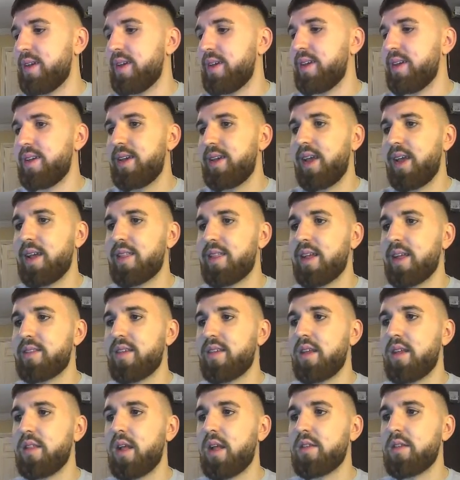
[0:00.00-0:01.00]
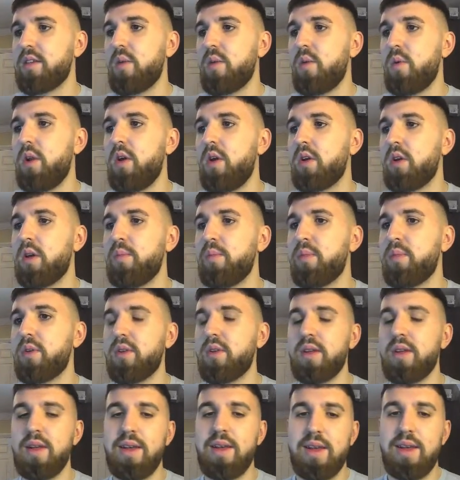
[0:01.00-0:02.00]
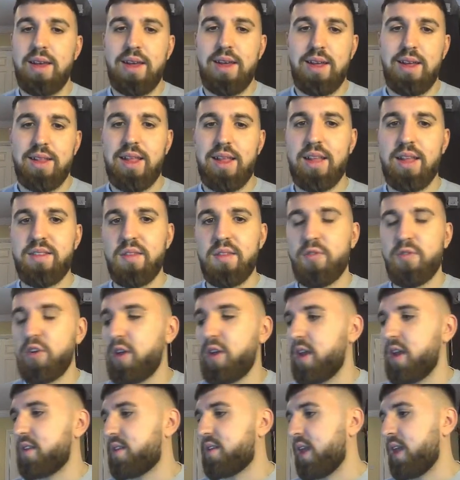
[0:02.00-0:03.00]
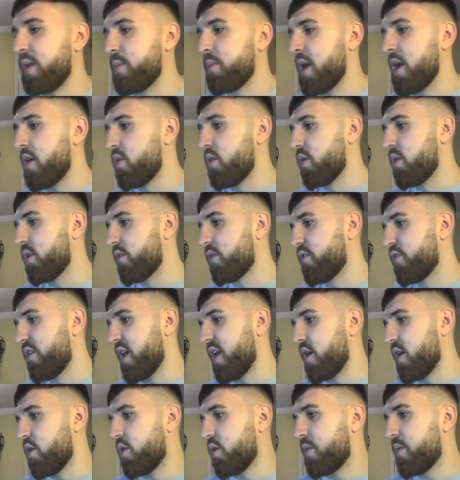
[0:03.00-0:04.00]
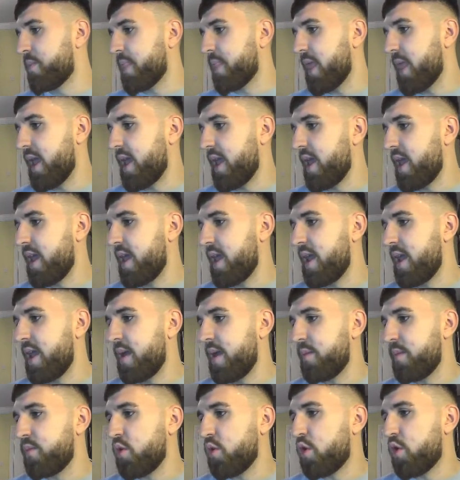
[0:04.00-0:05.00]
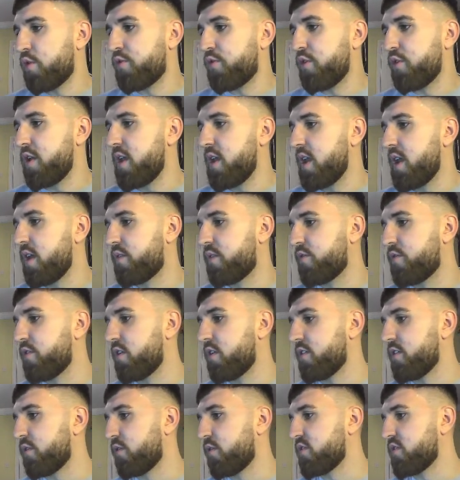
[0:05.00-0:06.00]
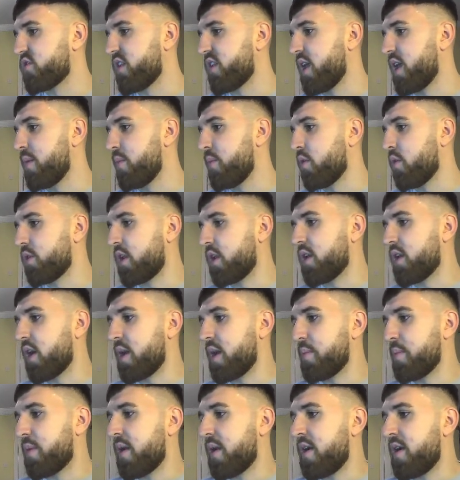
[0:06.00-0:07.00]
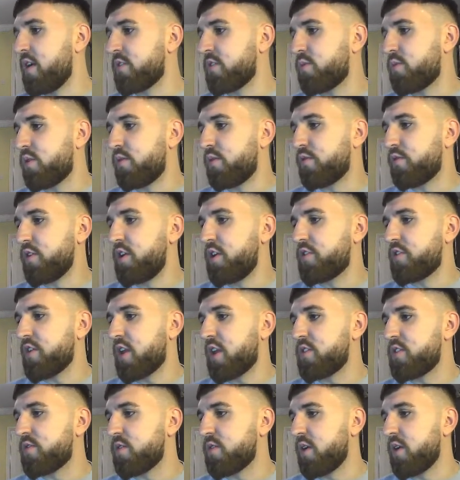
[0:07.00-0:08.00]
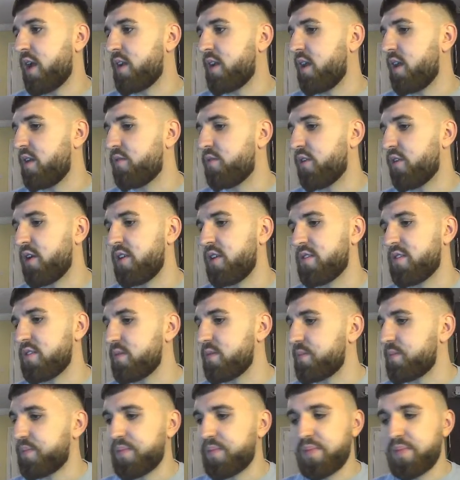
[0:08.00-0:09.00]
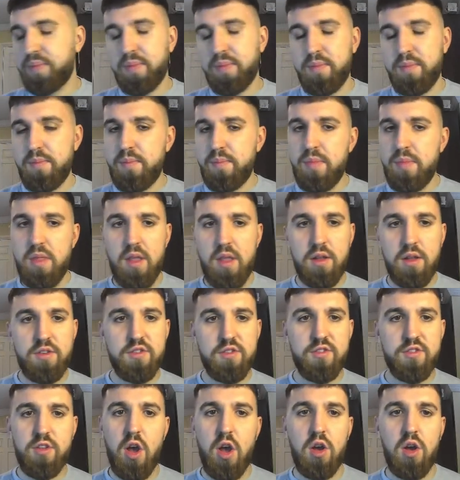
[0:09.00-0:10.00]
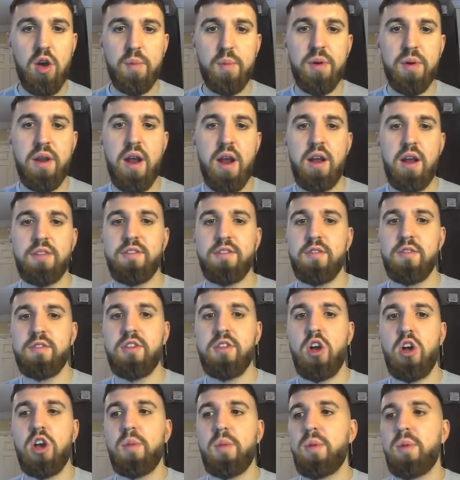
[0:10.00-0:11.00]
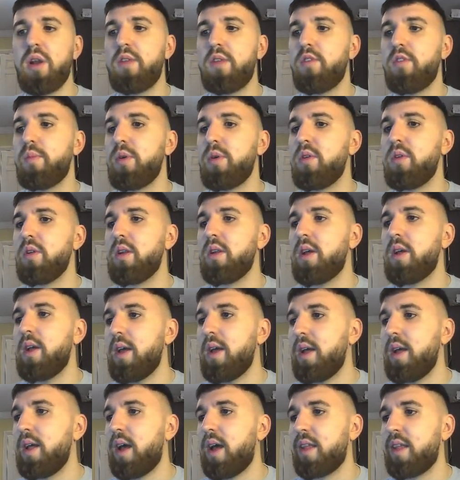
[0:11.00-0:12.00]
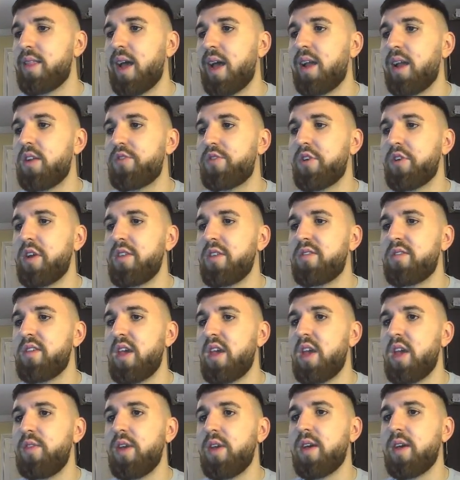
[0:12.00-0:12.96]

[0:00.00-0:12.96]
yeah, that's how we're looking. But that's the free hit team now. For now, no free hit for Slim. Only 9 players, 1 free transfer. Any advice? Just stock up on Arsenal, stock up on Liverpool, and that'll try and save you.